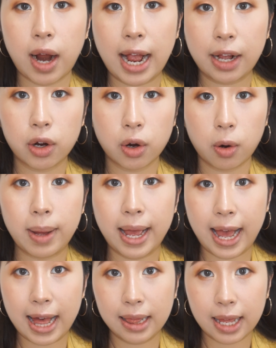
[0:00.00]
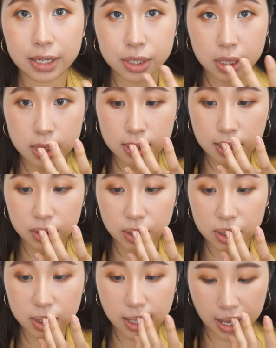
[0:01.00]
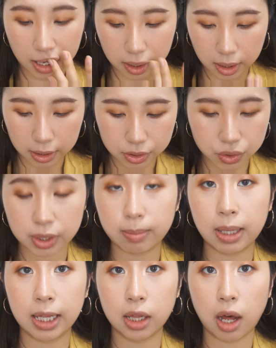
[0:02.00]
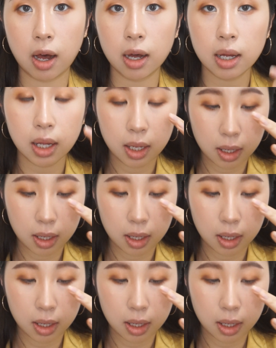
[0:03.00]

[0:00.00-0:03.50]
I curl my eyelashes, it just takes extremely long